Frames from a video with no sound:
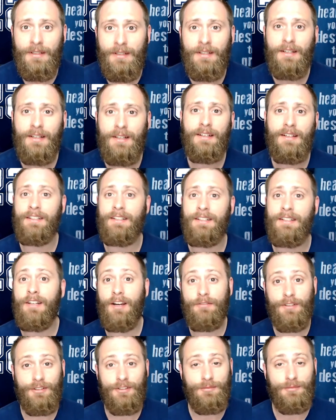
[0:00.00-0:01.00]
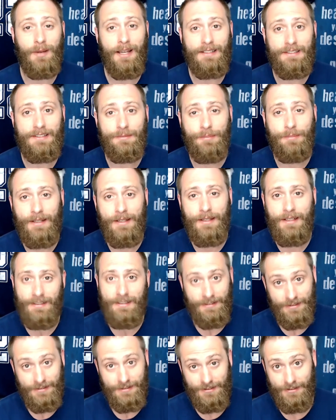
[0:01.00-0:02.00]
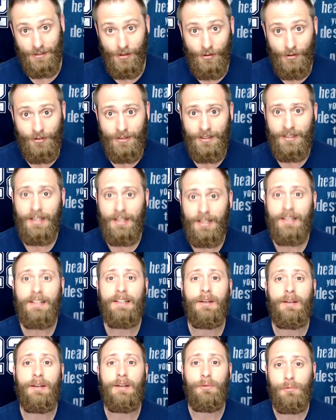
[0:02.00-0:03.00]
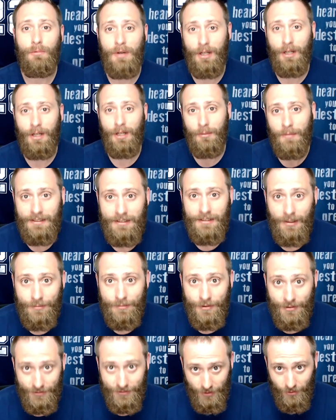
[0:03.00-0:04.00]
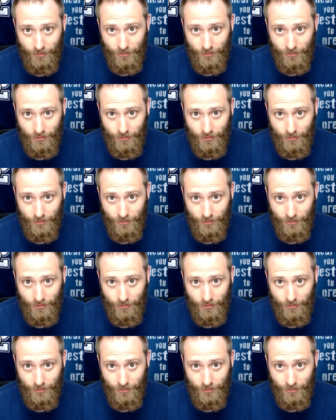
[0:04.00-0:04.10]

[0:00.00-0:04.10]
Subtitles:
in coverage by speed in zone, it will mess up your zone.